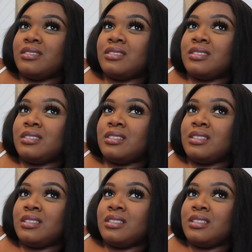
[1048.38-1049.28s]

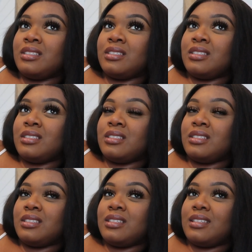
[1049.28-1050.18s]
No one is speaking in this clip.